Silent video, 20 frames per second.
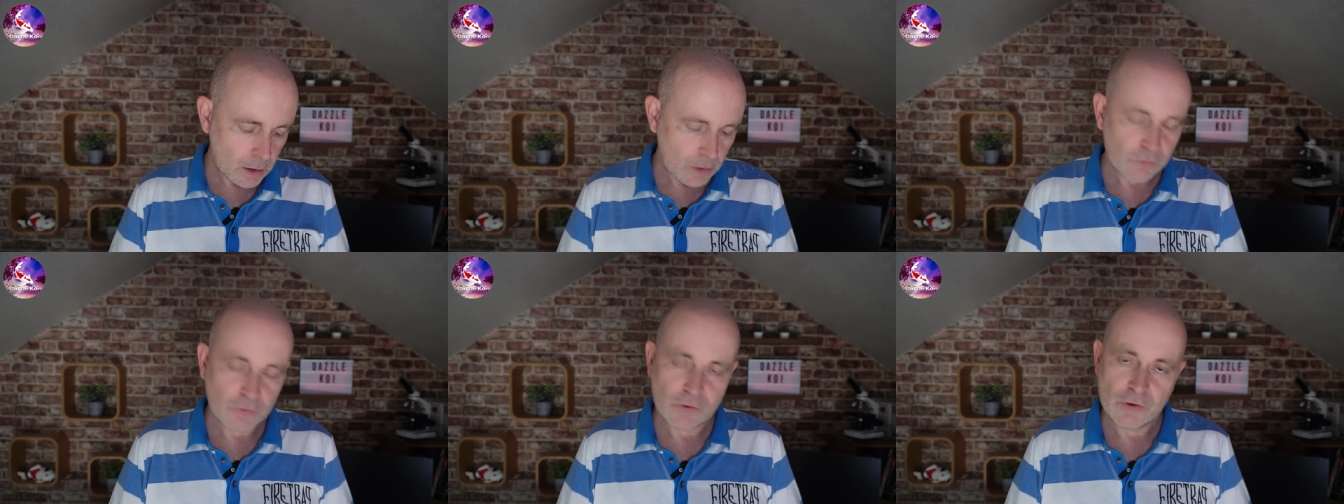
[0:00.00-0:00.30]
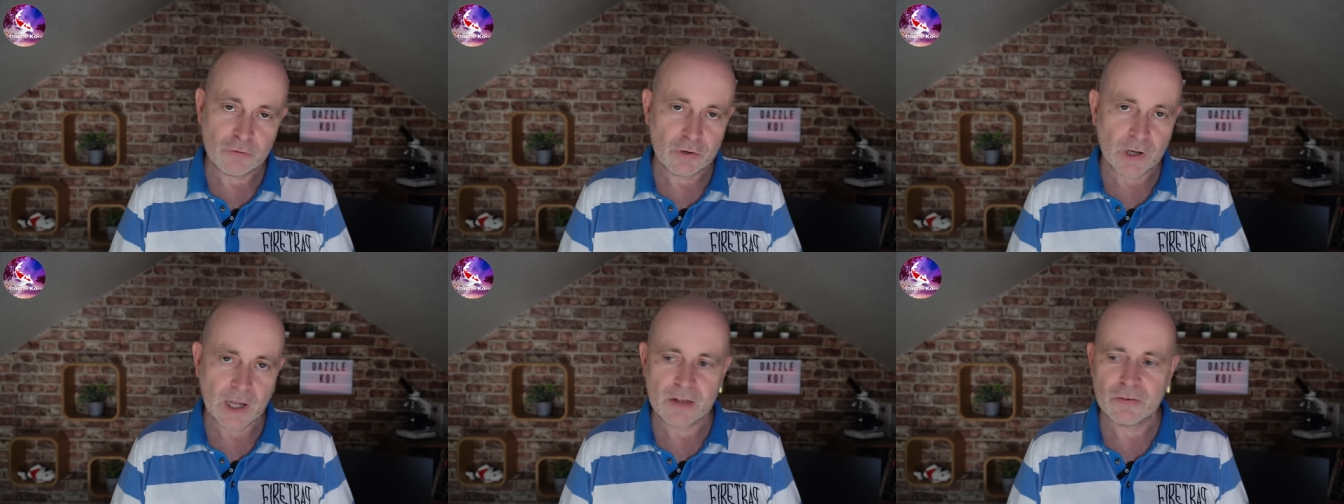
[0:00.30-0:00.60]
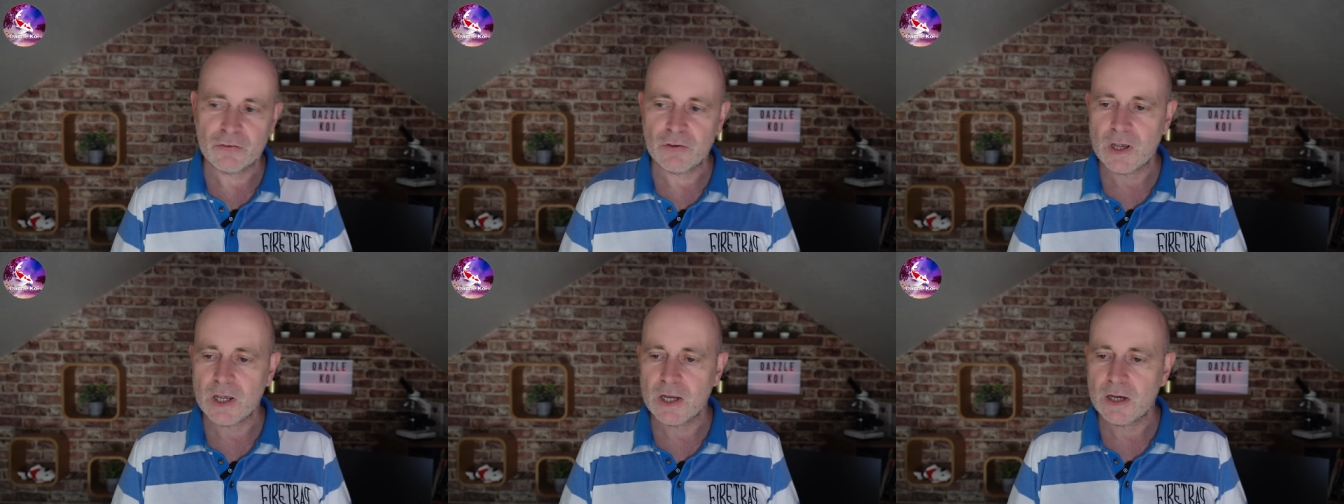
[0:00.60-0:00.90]
Citric
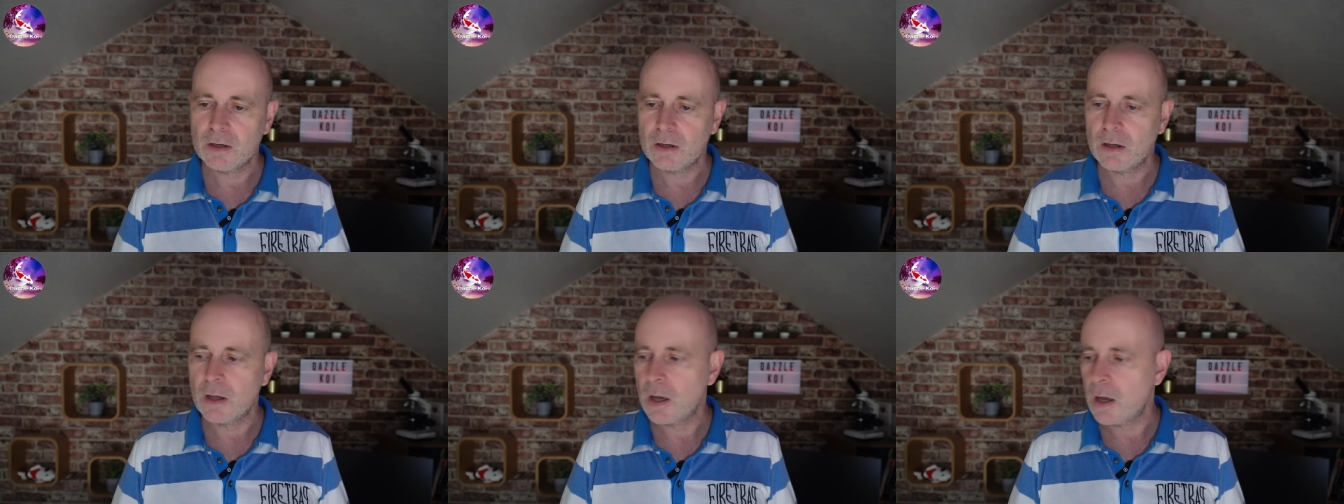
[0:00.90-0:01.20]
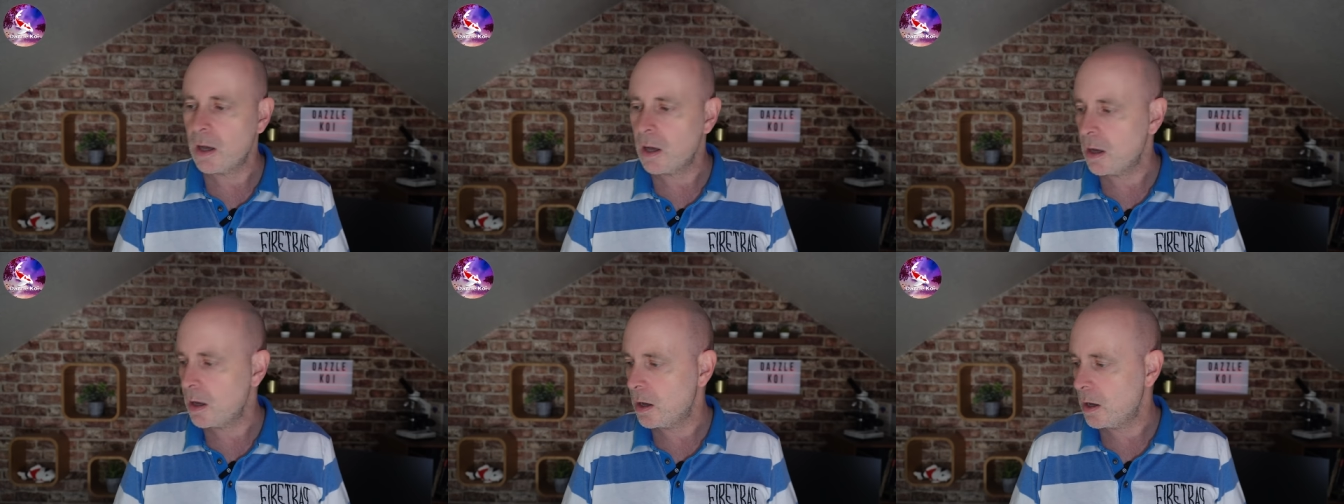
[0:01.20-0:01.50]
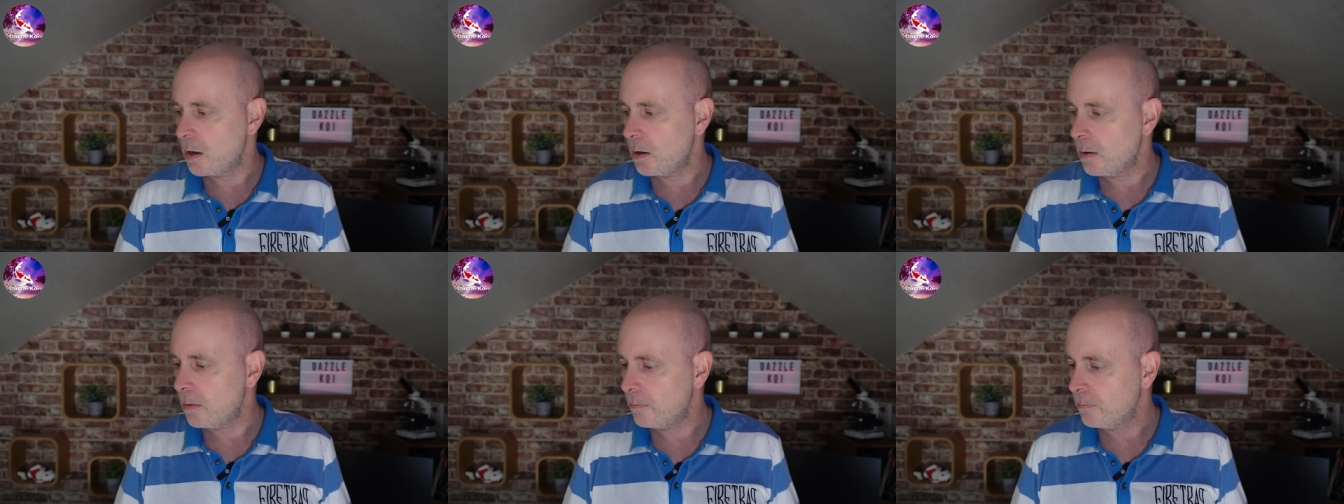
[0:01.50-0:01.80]
acid,
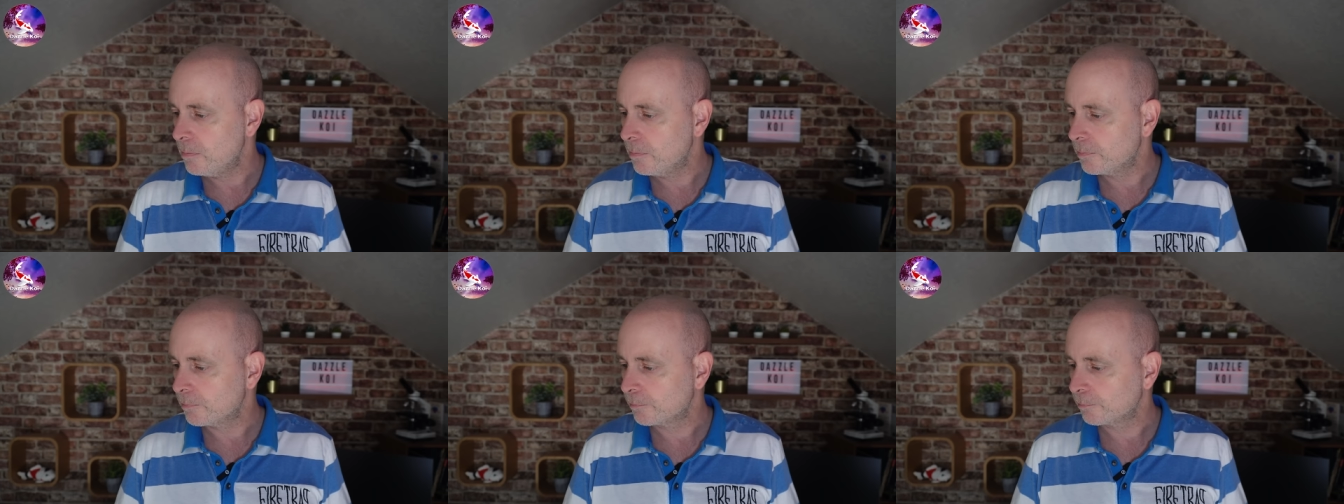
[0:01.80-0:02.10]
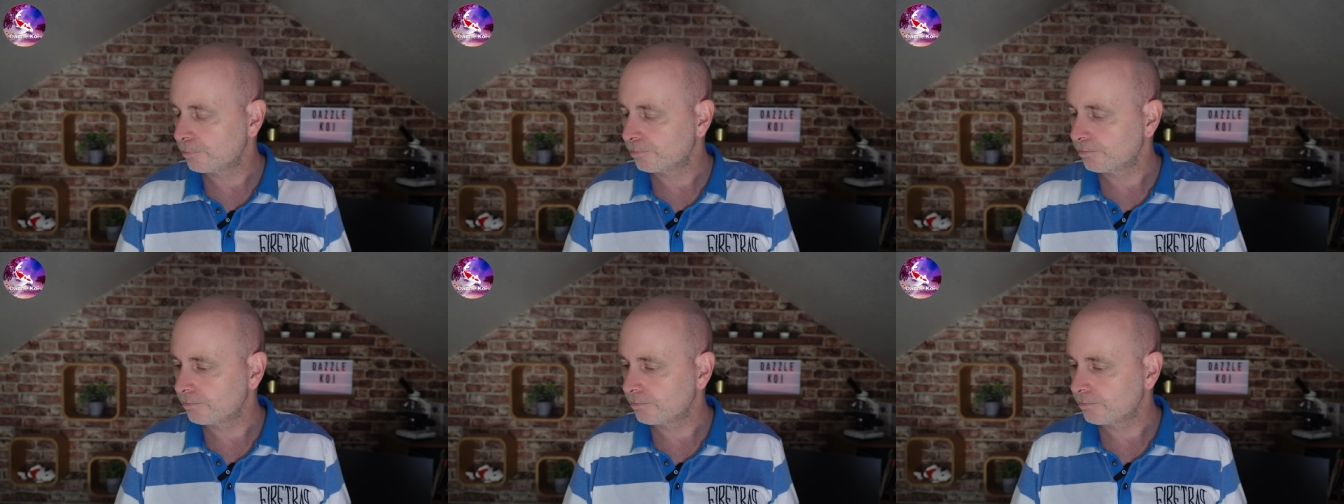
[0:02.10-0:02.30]
lemon